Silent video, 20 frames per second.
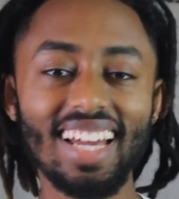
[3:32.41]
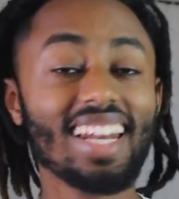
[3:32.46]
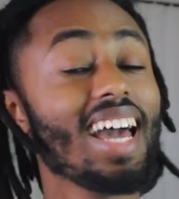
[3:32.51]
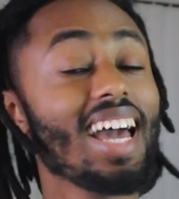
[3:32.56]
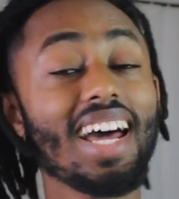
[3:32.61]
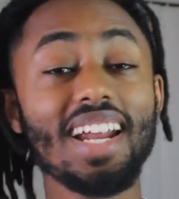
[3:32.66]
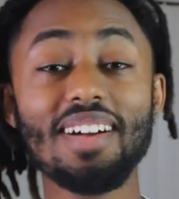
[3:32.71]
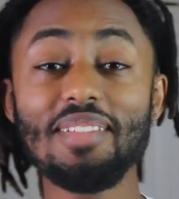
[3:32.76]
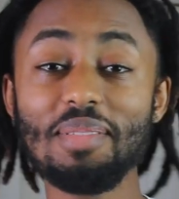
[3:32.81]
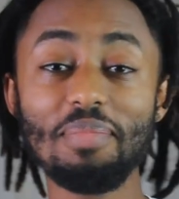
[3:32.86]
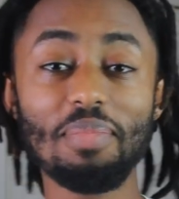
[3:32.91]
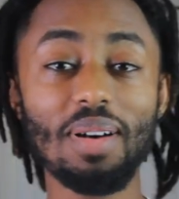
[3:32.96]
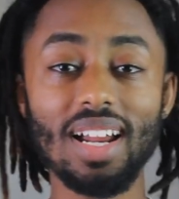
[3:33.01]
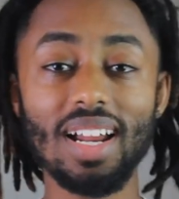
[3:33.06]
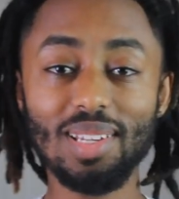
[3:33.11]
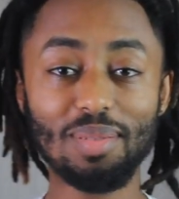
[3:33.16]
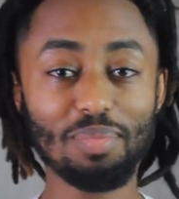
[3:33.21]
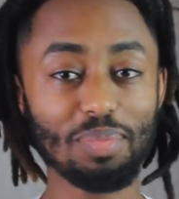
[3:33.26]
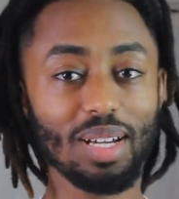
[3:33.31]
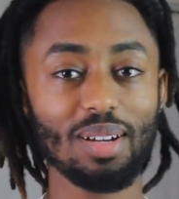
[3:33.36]
Not
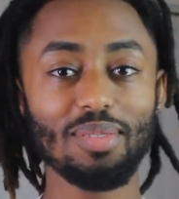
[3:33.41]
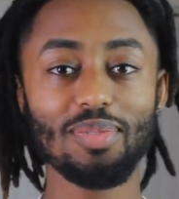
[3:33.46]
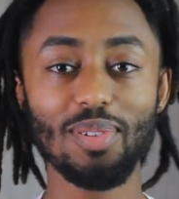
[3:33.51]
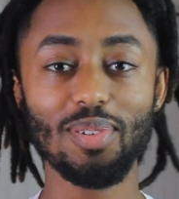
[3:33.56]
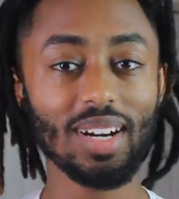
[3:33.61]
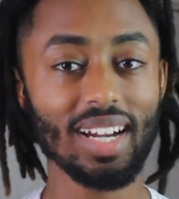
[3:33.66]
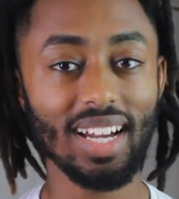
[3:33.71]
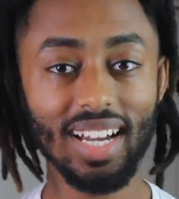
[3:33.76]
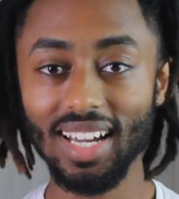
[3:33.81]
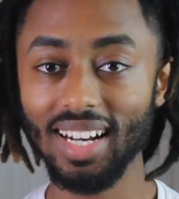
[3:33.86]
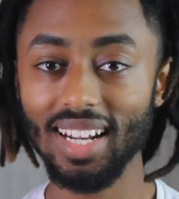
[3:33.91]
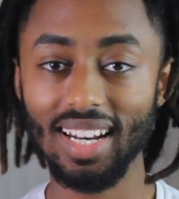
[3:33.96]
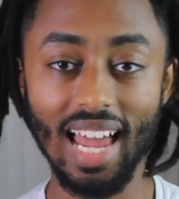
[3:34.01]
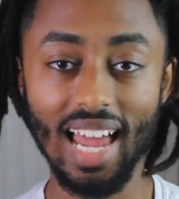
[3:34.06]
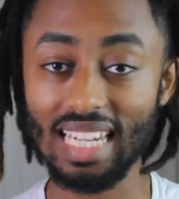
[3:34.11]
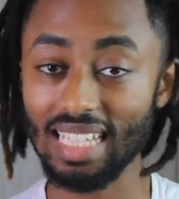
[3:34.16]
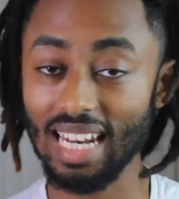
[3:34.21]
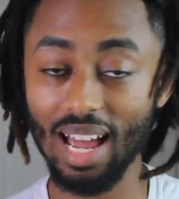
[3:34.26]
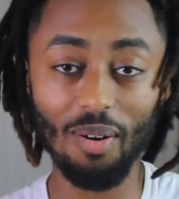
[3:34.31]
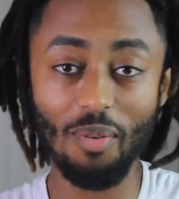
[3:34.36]
everybody's big forehead, and
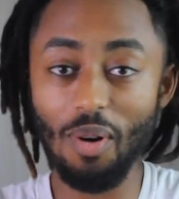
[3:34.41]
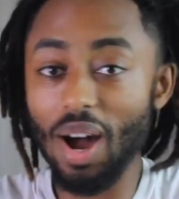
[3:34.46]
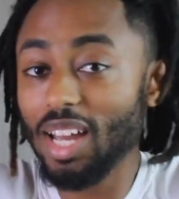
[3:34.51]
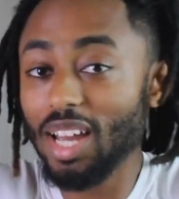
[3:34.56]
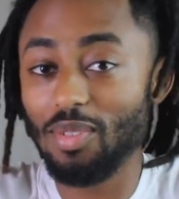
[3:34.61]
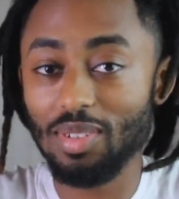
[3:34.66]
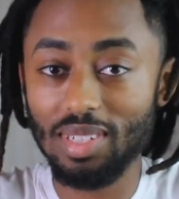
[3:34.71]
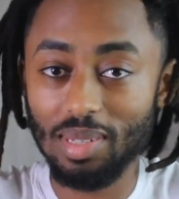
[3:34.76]
that's not why you